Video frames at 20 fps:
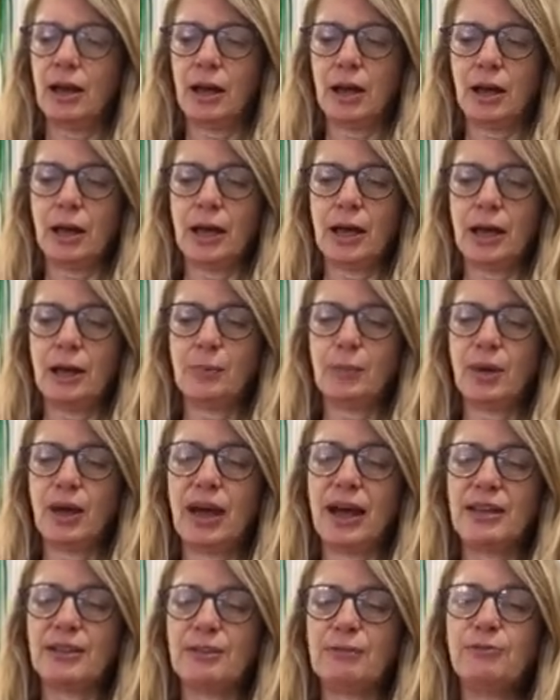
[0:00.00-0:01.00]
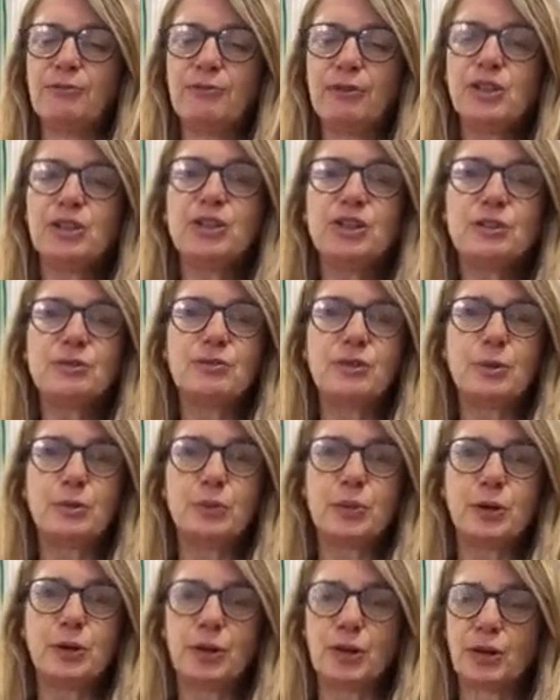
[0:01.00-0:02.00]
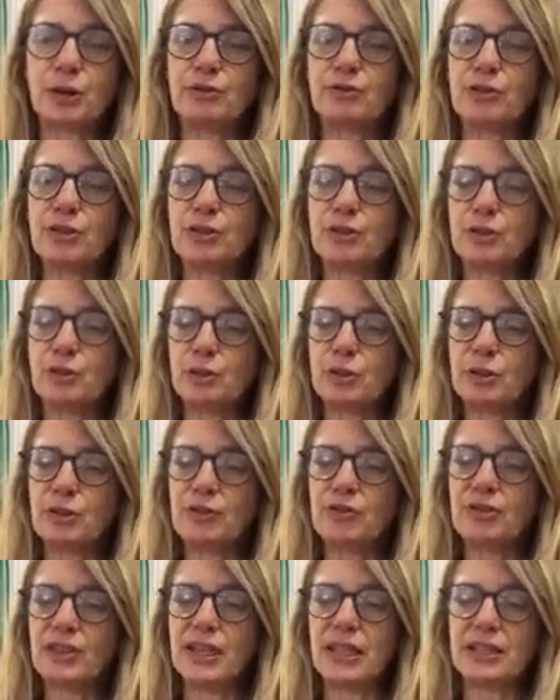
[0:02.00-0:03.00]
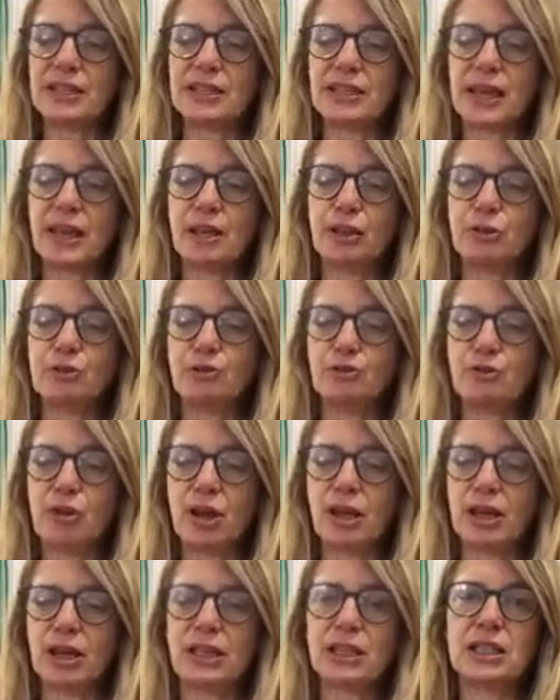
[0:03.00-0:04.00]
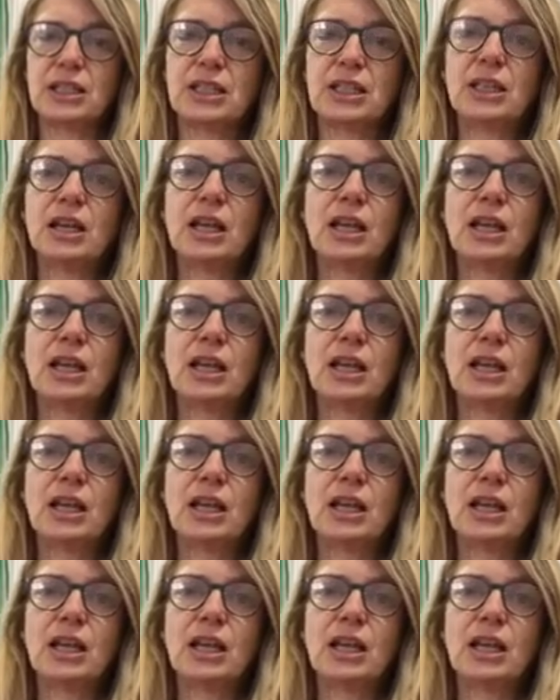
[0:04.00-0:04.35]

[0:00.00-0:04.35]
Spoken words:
at the front of the book of the sorts of things they could write